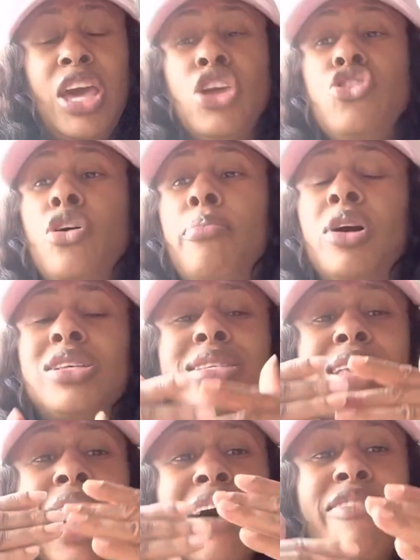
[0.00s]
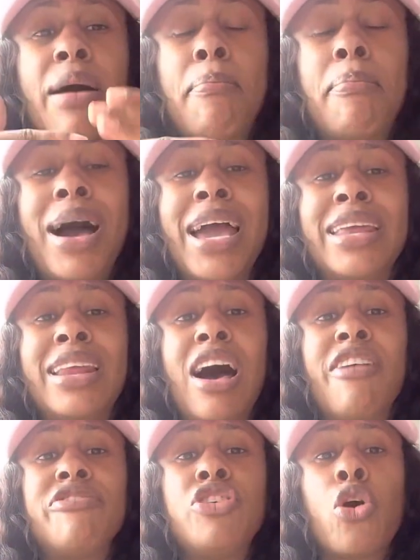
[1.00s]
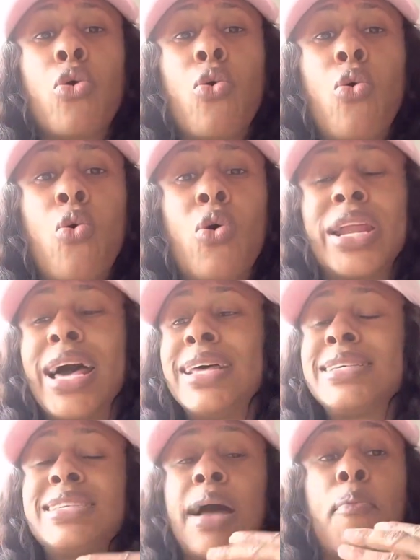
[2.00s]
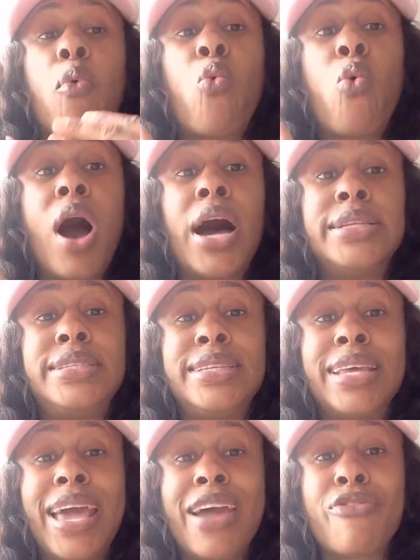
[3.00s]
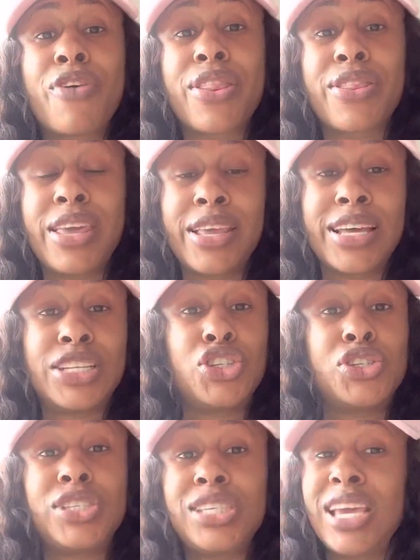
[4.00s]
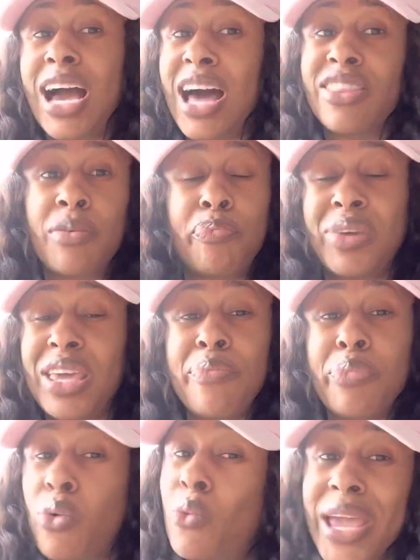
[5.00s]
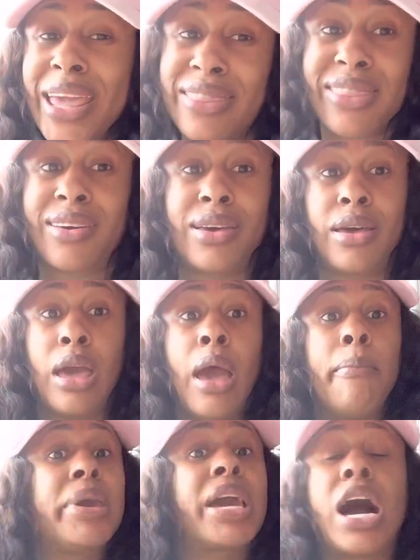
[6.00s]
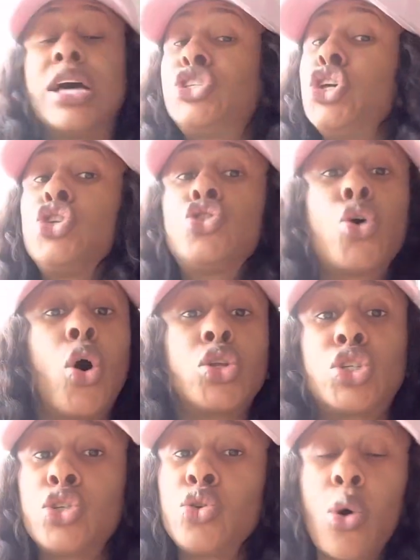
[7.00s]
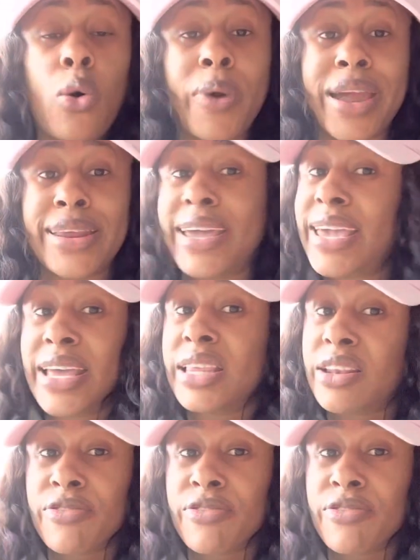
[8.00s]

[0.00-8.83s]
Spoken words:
You must have a mind of your own and stop wanting everything that you see other people with, because you don't know where they get it